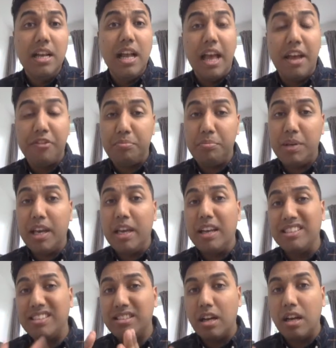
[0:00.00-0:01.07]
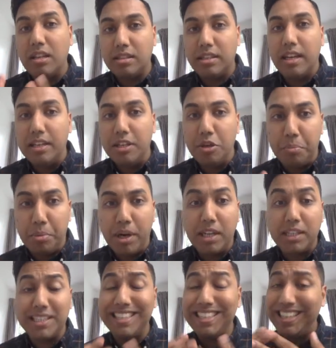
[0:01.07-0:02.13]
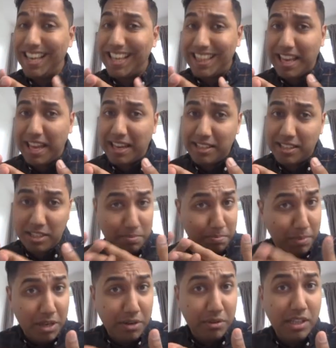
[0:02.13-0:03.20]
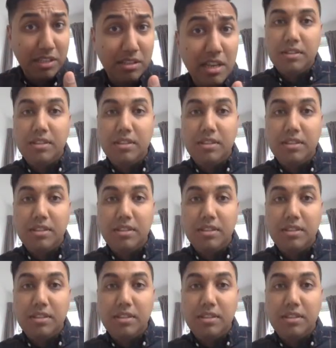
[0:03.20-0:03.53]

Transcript: FBA and start selling your product and get that experience.